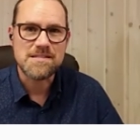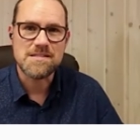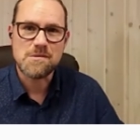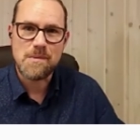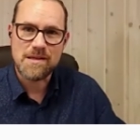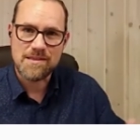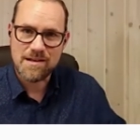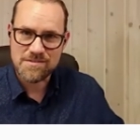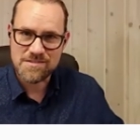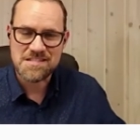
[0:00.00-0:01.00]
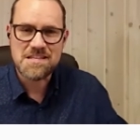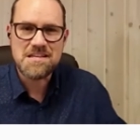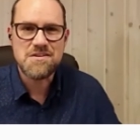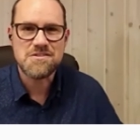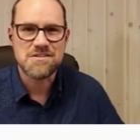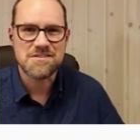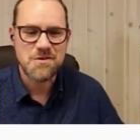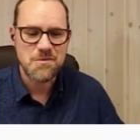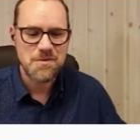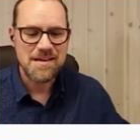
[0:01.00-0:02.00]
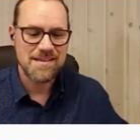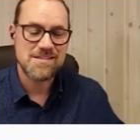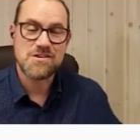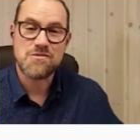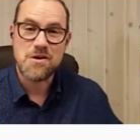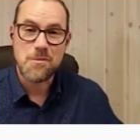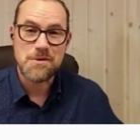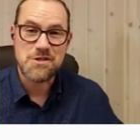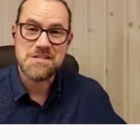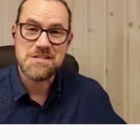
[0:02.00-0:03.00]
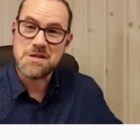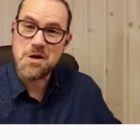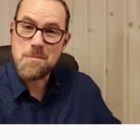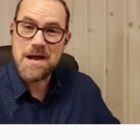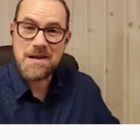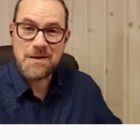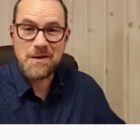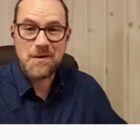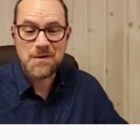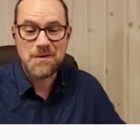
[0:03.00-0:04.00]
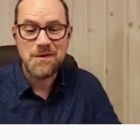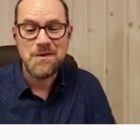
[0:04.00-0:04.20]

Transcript: about the last 60 years, and so that's a great opportunity to go back and look at